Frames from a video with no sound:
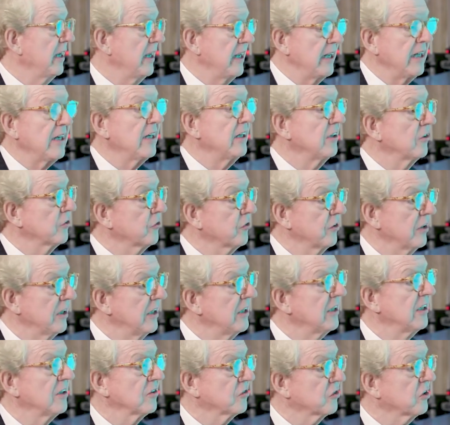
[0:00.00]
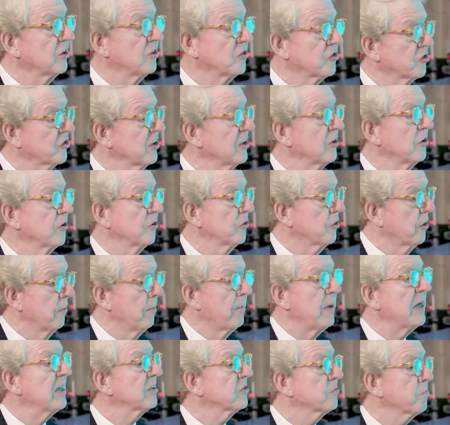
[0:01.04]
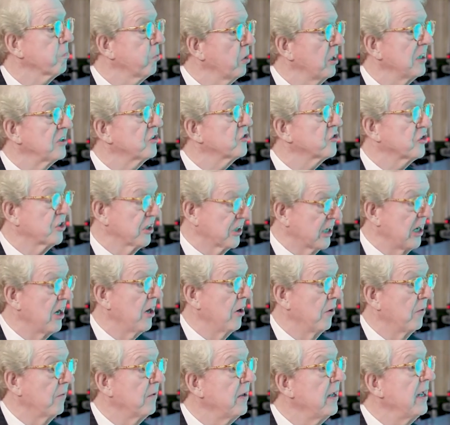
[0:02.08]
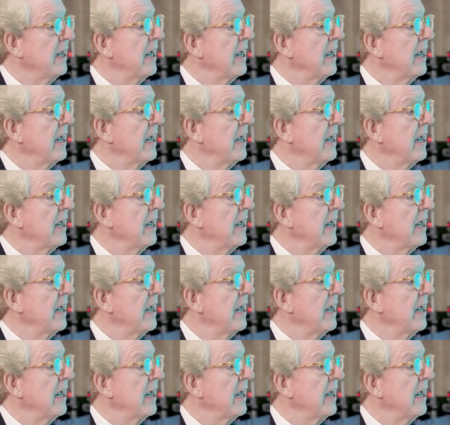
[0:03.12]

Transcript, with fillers: it is considered the best place to go.